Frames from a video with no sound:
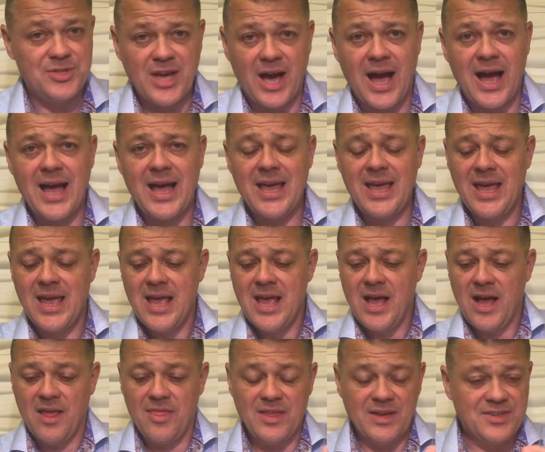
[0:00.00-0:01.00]
die,
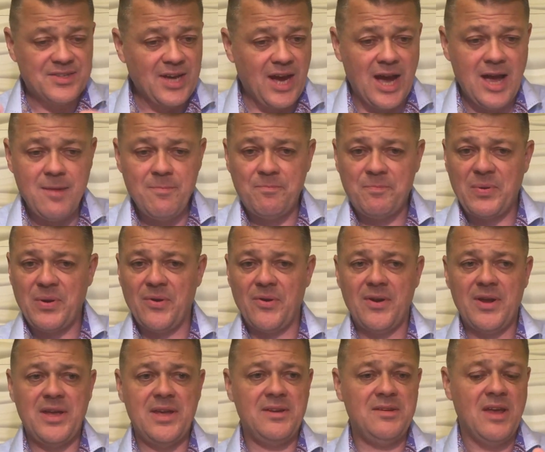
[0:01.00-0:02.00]
the time
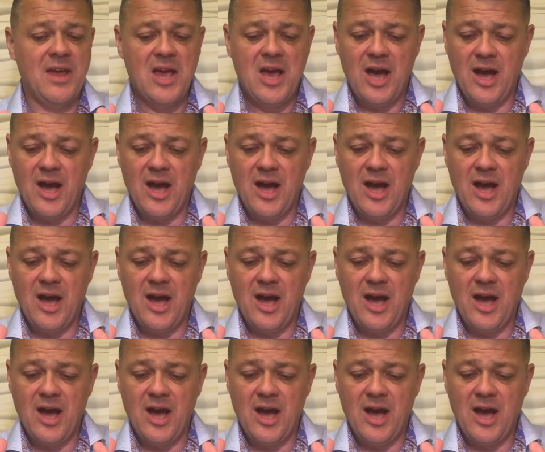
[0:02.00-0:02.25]
period.